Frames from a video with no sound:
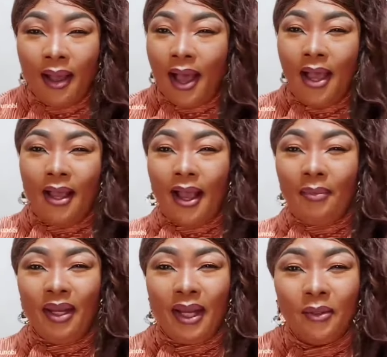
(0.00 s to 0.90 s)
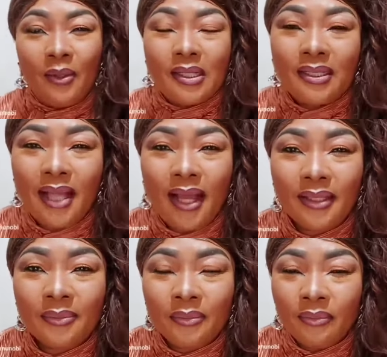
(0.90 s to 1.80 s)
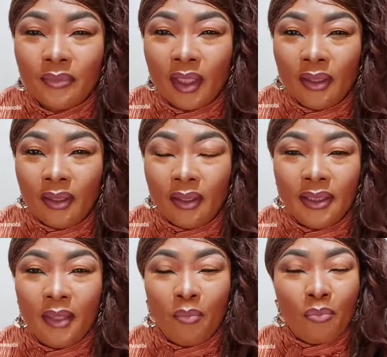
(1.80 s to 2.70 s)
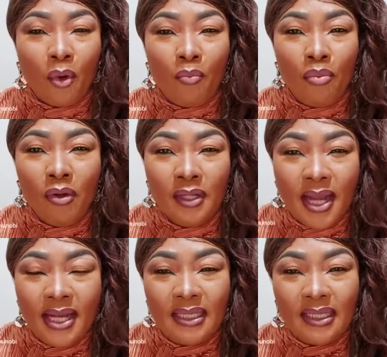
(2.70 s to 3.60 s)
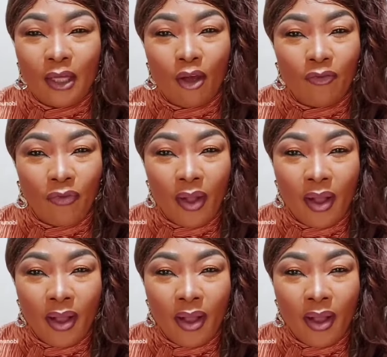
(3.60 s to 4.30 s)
I mean, I don't understand. The proponents of